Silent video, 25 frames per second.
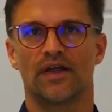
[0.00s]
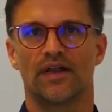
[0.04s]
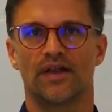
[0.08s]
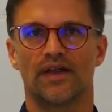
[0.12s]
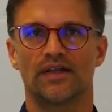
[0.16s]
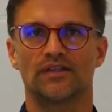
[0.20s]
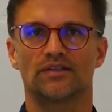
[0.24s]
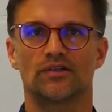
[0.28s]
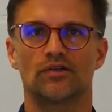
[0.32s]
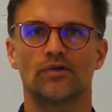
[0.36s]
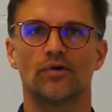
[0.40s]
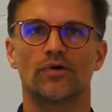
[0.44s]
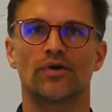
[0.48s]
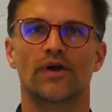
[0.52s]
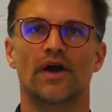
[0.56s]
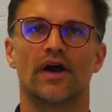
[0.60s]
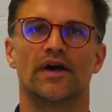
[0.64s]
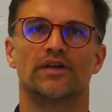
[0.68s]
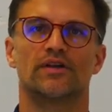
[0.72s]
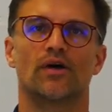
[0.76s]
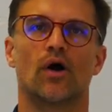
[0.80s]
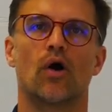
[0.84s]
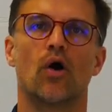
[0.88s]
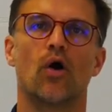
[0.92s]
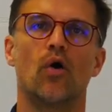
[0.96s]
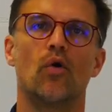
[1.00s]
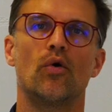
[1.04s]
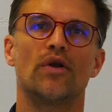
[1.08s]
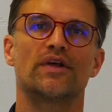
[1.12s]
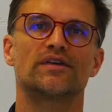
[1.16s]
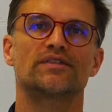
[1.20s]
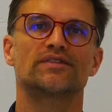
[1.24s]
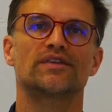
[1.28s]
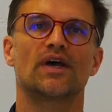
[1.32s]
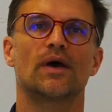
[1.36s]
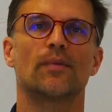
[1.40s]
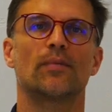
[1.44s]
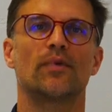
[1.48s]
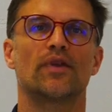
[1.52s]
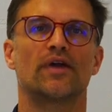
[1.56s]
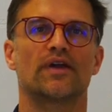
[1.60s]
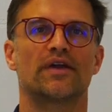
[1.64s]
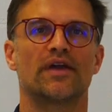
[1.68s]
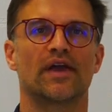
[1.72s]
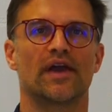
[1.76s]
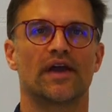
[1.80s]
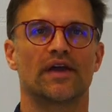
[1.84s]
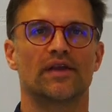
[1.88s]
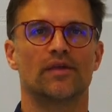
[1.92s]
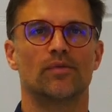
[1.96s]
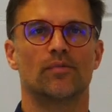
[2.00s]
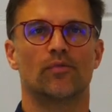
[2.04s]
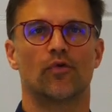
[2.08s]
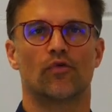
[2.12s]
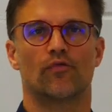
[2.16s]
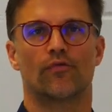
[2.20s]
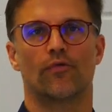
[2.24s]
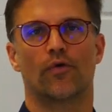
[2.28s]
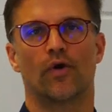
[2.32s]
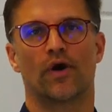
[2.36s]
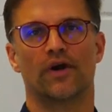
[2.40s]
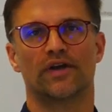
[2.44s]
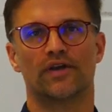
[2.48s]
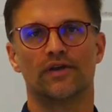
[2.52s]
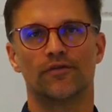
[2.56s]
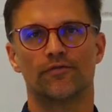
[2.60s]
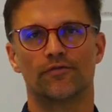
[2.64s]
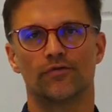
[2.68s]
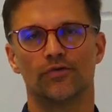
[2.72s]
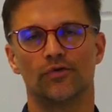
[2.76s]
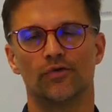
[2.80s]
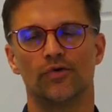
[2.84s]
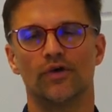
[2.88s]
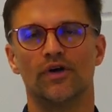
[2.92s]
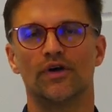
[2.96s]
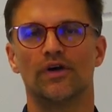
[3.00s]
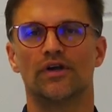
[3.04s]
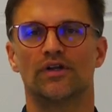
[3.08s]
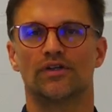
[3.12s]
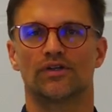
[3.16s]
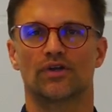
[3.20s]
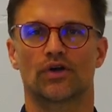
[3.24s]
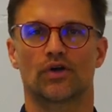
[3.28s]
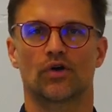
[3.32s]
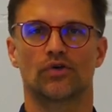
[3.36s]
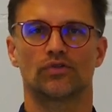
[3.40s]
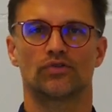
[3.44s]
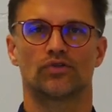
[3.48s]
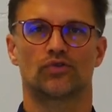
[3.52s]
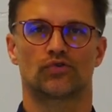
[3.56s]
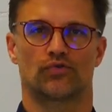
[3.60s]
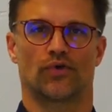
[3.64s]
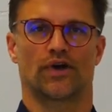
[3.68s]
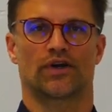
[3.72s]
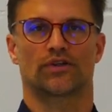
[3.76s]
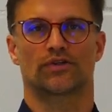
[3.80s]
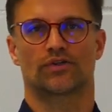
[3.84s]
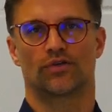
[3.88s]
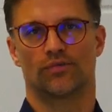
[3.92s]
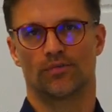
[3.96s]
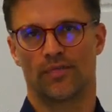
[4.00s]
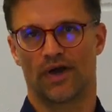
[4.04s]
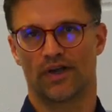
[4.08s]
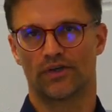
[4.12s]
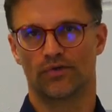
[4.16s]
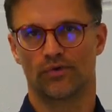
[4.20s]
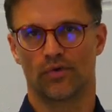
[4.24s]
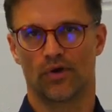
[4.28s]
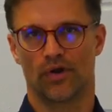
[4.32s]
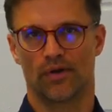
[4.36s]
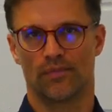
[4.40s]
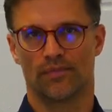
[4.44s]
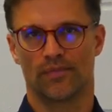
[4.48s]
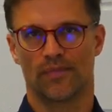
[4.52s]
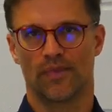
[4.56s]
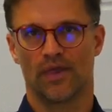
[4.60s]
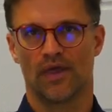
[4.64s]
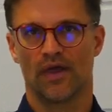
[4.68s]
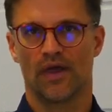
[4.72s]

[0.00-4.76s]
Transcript: Let's look at the whole example again before I give you the construction manual.